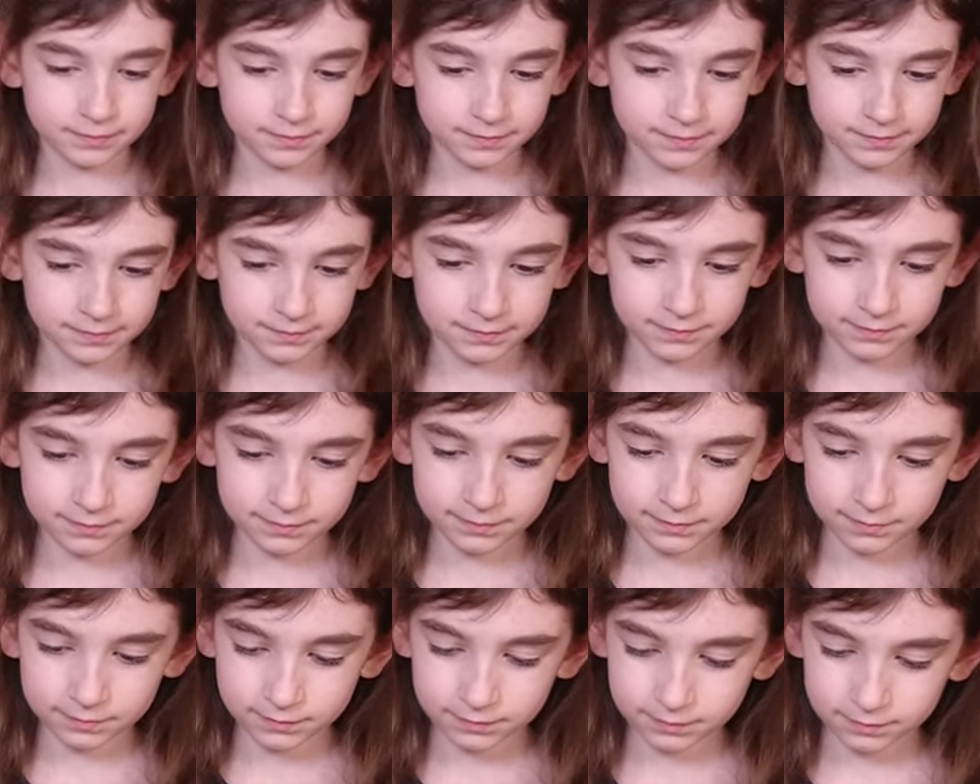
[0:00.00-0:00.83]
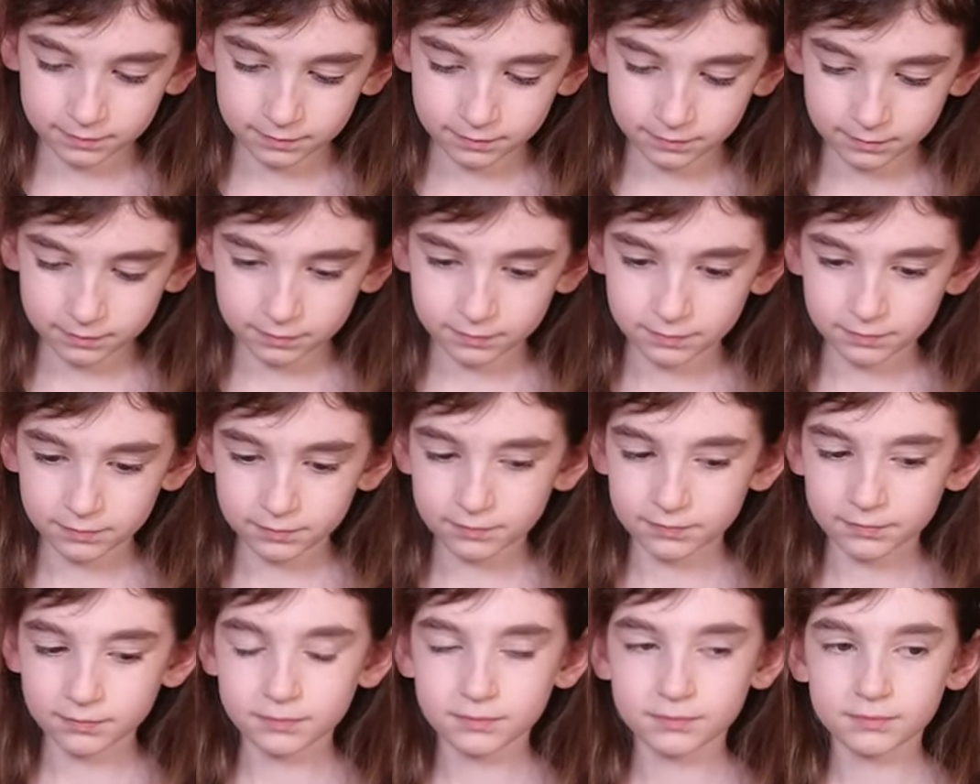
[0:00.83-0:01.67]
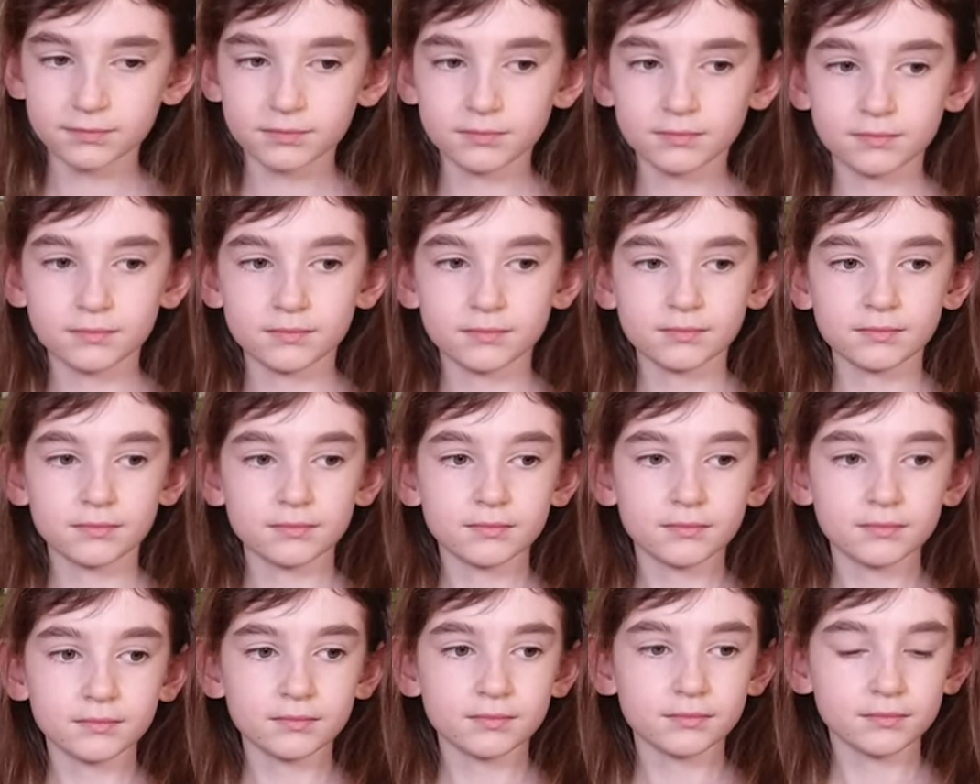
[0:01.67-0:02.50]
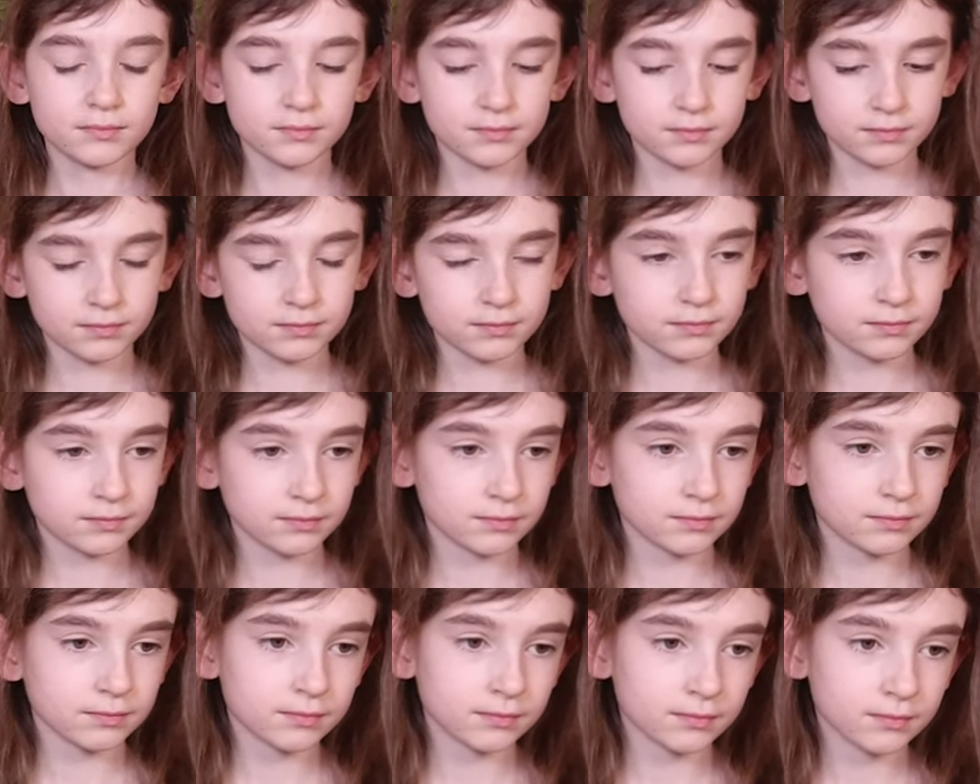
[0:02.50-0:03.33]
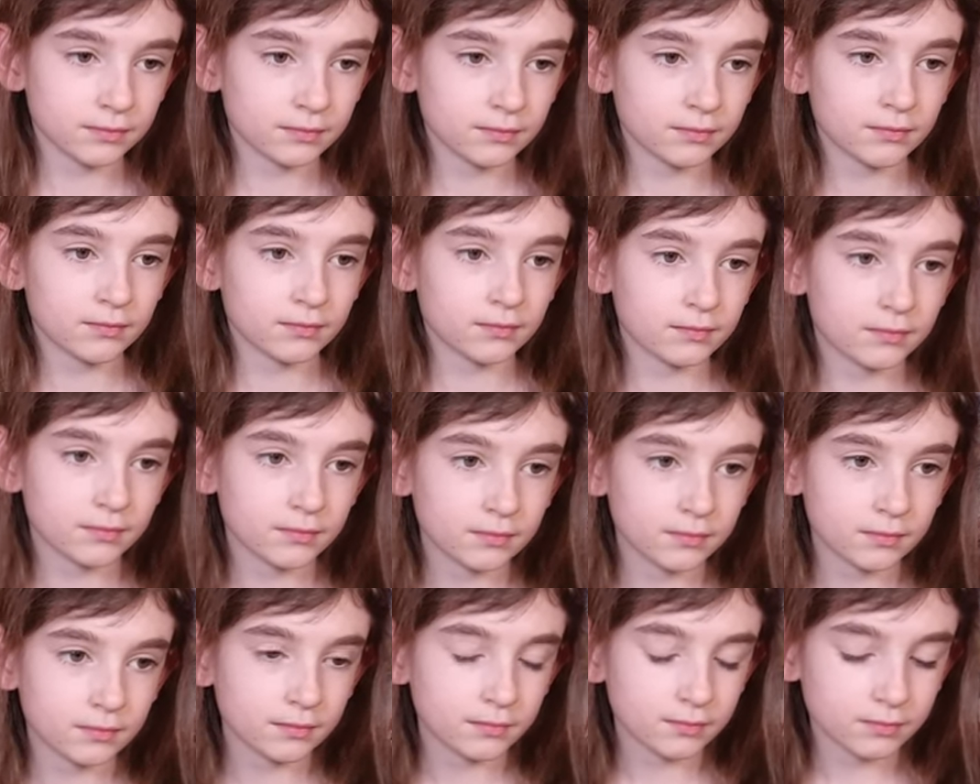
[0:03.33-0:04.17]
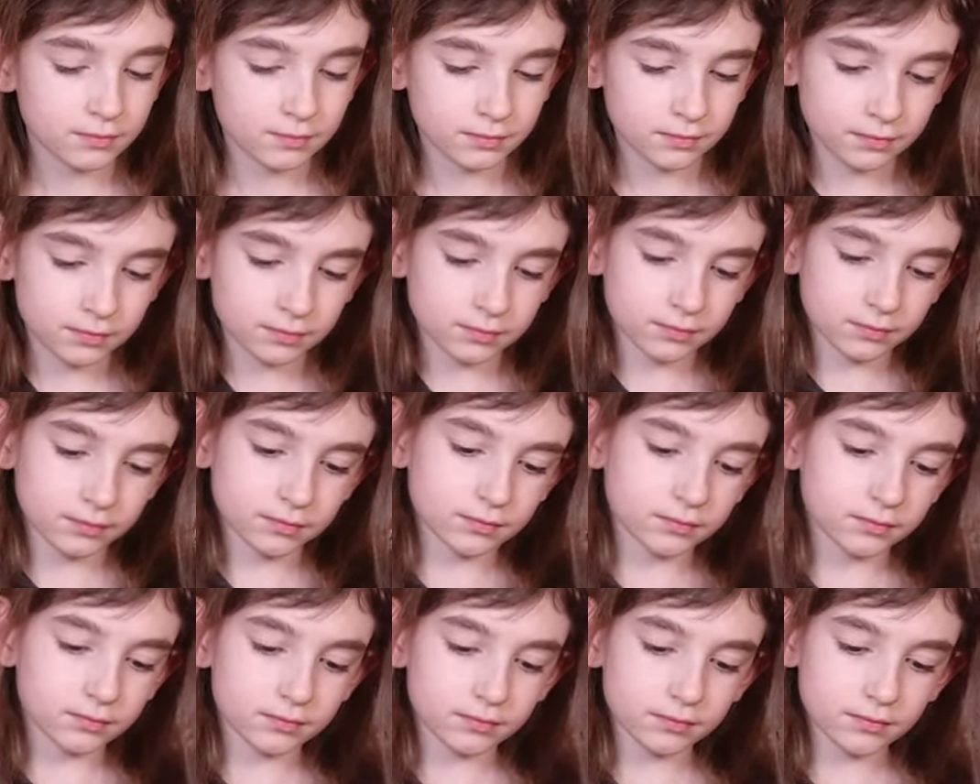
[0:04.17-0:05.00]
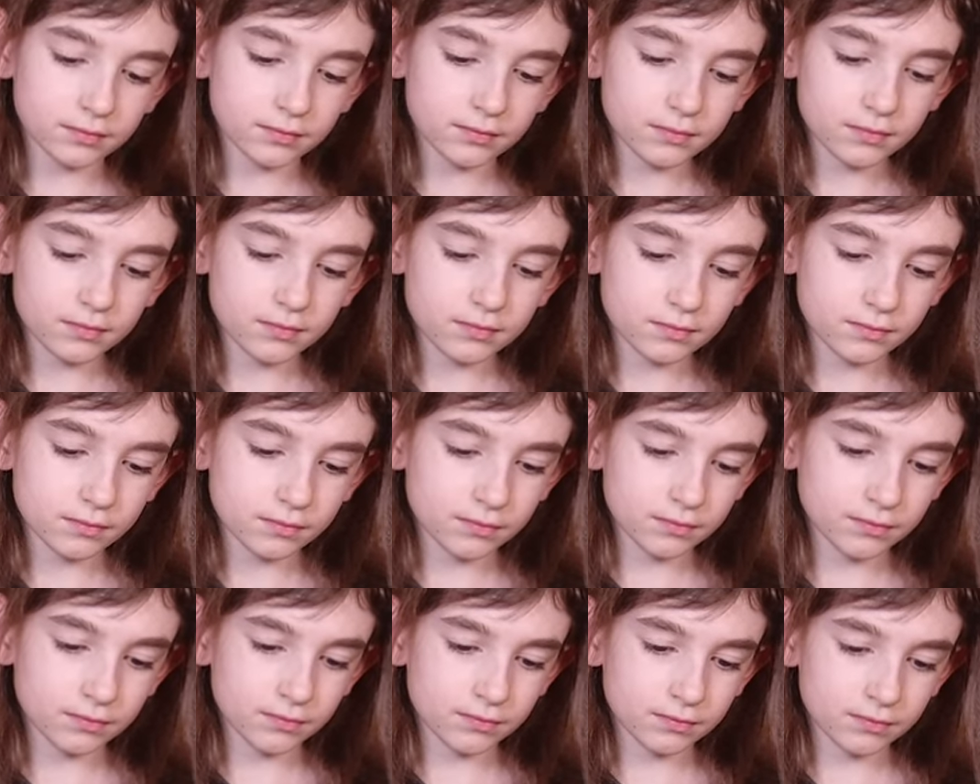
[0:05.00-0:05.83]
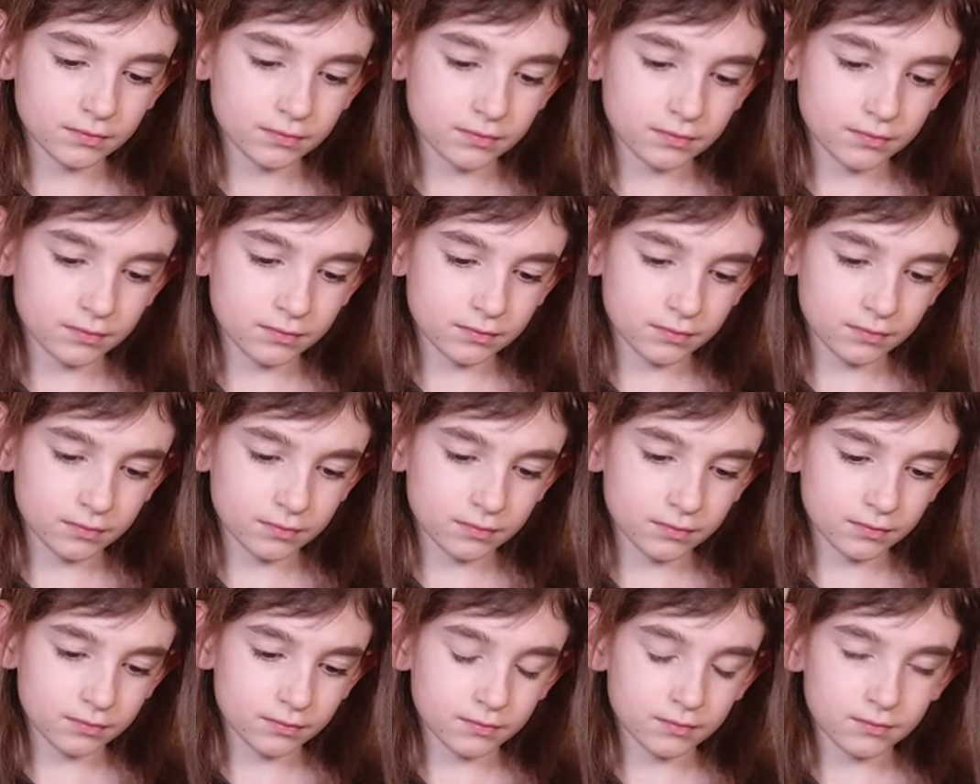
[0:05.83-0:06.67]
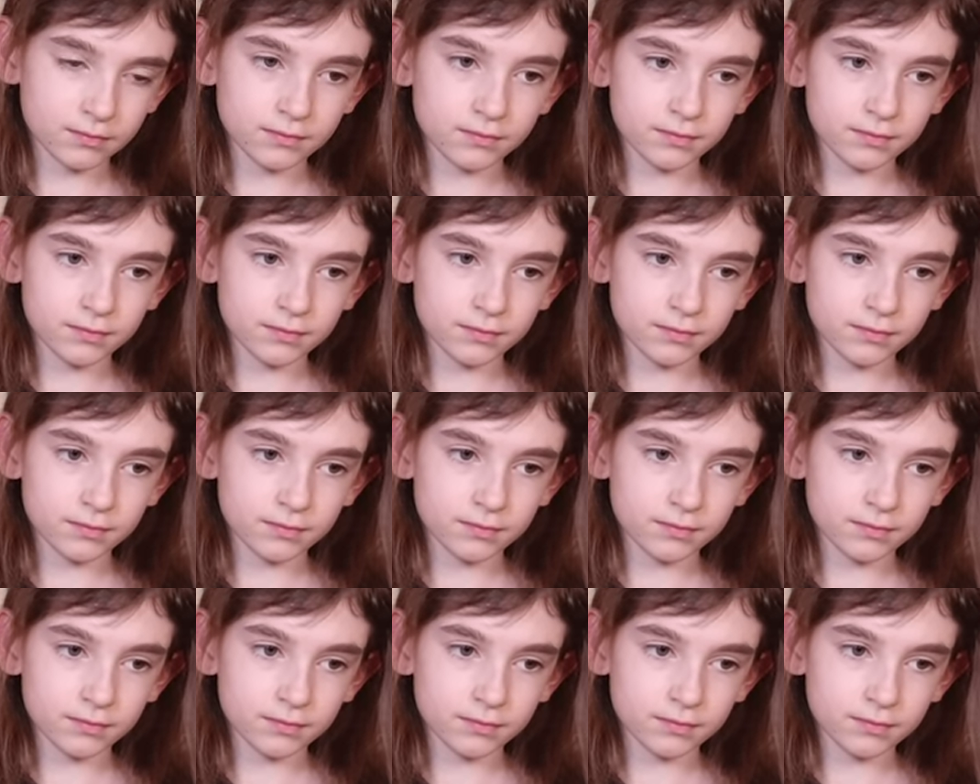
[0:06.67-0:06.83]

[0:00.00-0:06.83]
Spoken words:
This person isn't speaking.